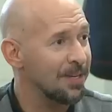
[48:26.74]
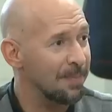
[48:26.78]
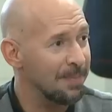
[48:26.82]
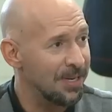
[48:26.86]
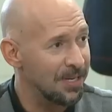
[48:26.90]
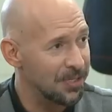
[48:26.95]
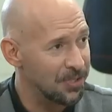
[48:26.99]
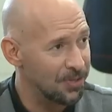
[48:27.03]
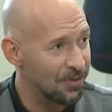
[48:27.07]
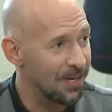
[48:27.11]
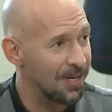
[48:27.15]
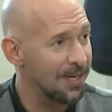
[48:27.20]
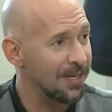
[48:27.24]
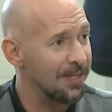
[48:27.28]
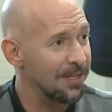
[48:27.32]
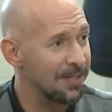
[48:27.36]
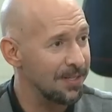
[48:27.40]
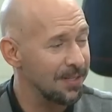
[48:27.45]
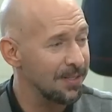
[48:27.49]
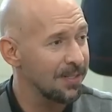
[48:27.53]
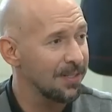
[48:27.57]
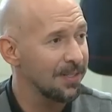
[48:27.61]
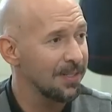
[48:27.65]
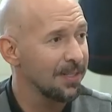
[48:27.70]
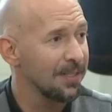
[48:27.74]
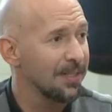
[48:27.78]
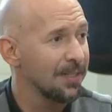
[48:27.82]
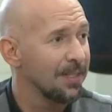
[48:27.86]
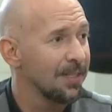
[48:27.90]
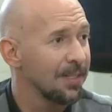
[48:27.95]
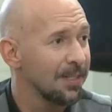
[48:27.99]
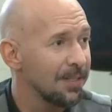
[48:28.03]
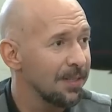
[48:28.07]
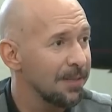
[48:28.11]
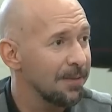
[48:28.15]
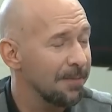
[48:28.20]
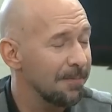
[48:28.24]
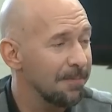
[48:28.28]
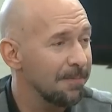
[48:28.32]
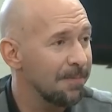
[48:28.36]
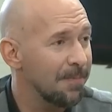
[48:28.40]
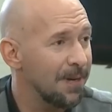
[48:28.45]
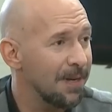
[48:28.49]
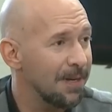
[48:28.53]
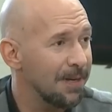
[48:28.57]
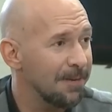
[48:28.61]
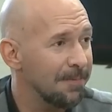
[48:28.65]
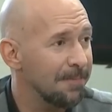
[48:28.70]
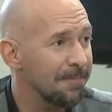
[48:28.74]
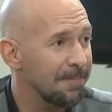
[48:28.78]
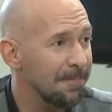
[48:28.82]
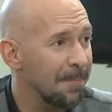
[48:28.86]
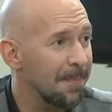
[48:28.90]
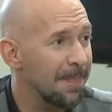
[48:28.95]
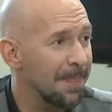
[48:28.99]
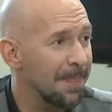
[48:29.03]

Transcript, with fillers: You're no, it's like you until 5 p.m. and you're like, okay, well,